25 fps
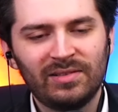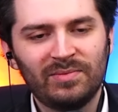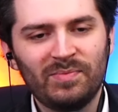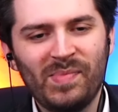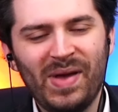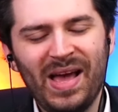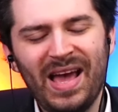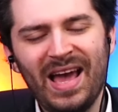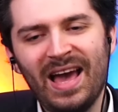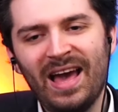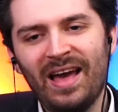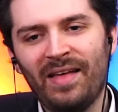
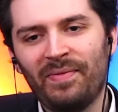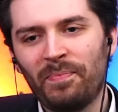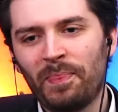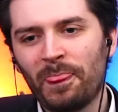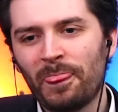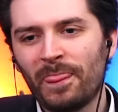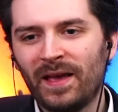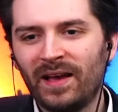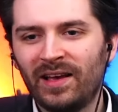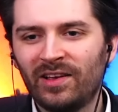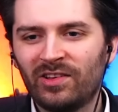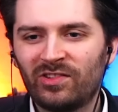Man,
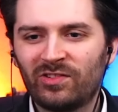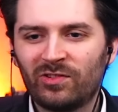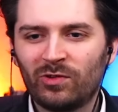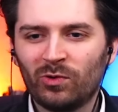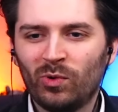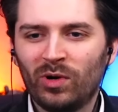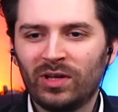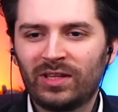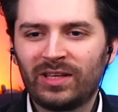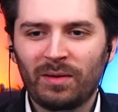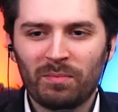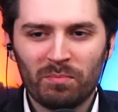his
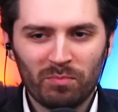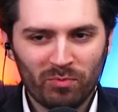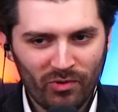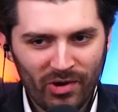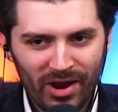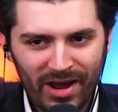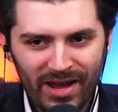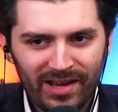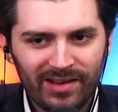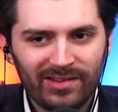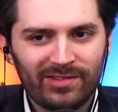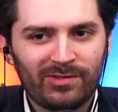sword can
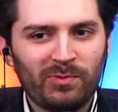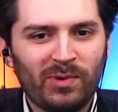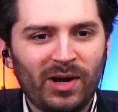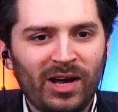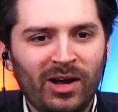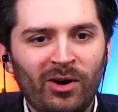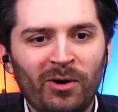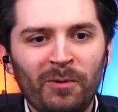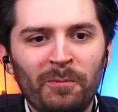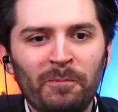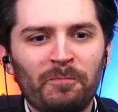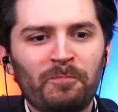break as
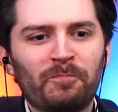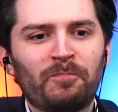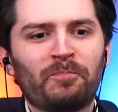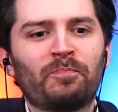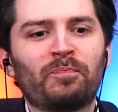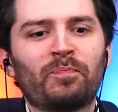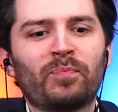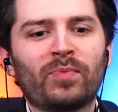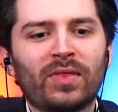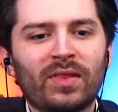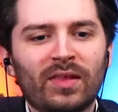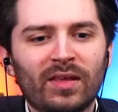well.
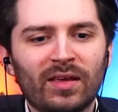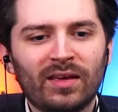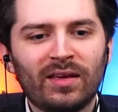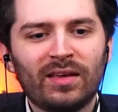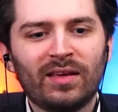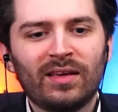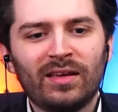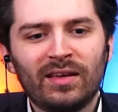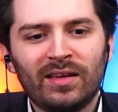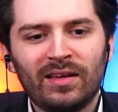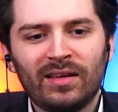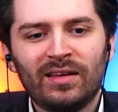
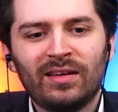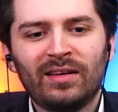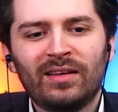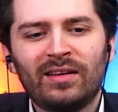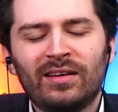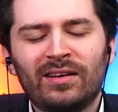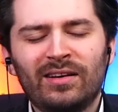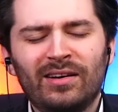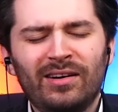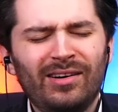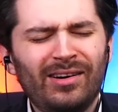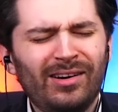
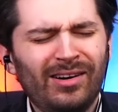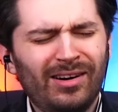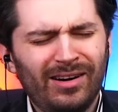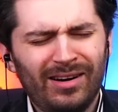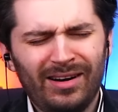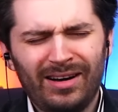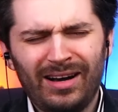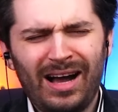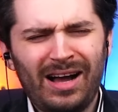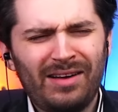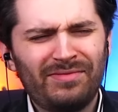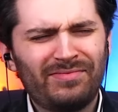
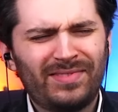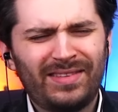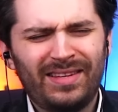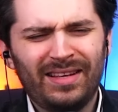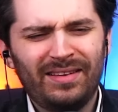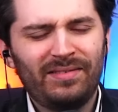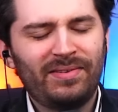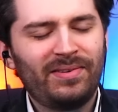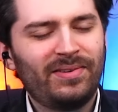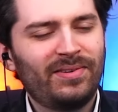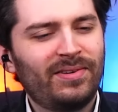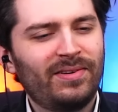Oh,
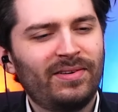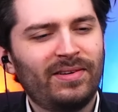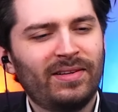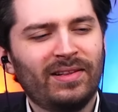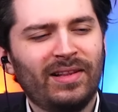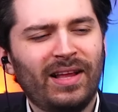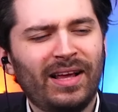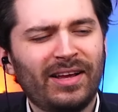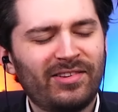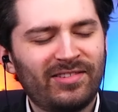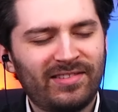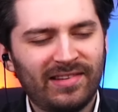
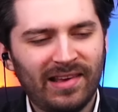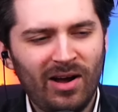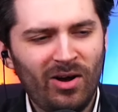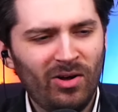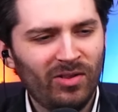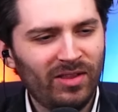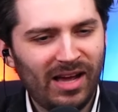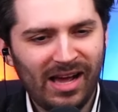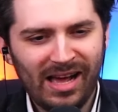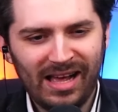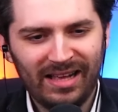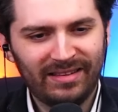like
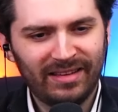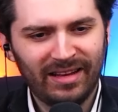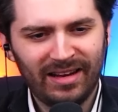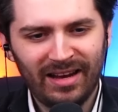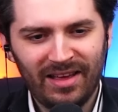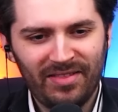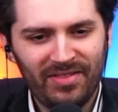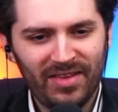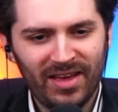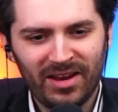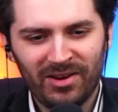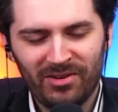Zelda had that, I
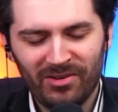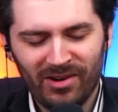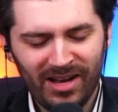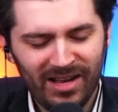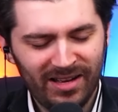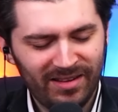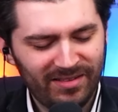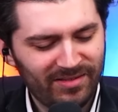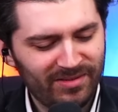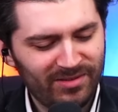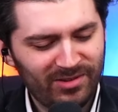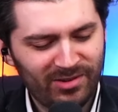think,
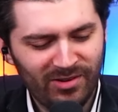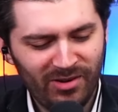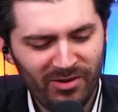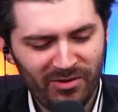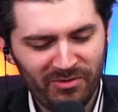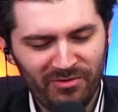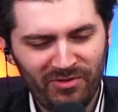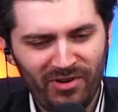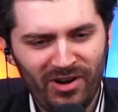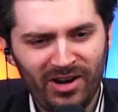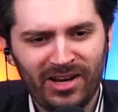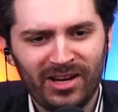right? So
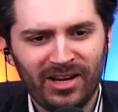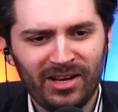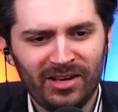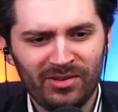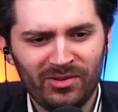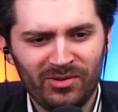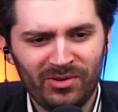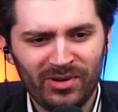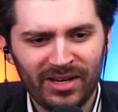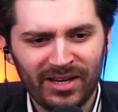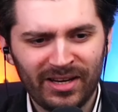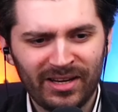fucking
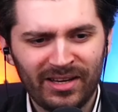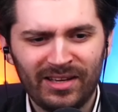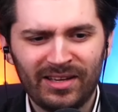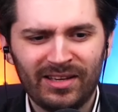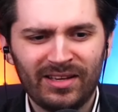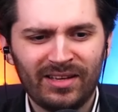annoying.